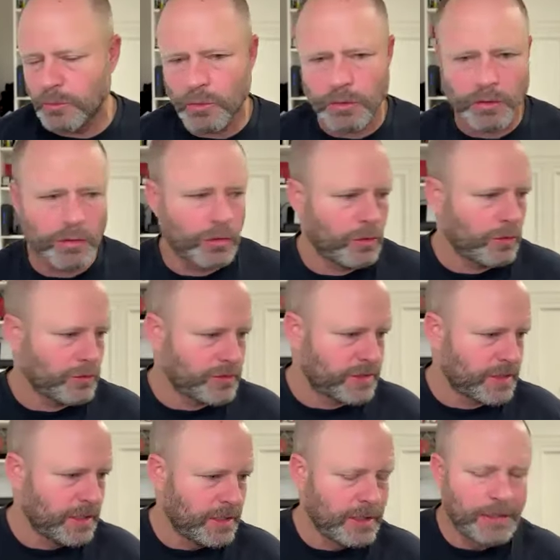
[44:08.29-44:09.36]
more
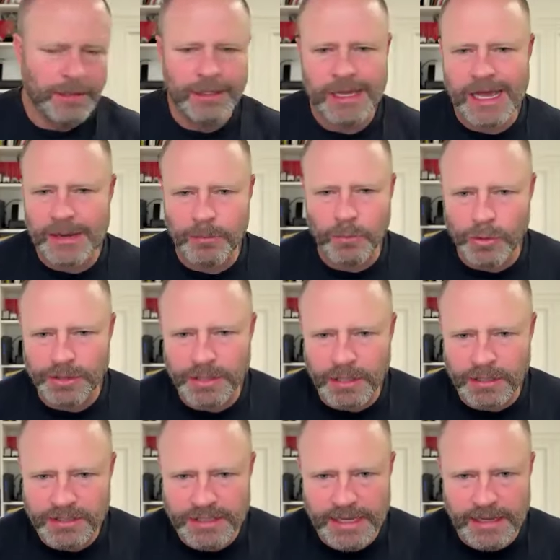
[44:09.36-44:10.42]
goals, had more
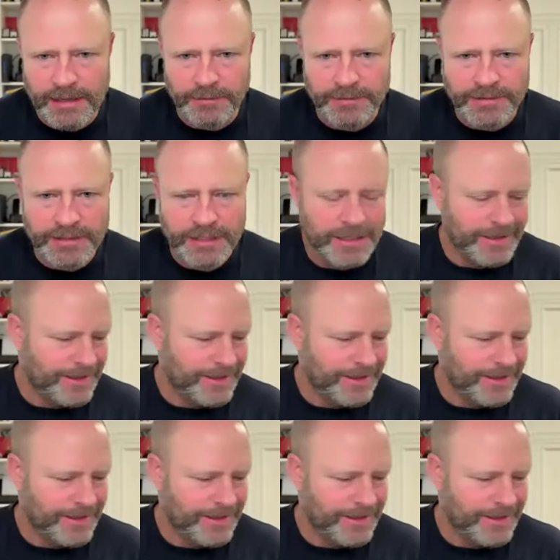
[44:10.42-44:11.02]
touchdowns.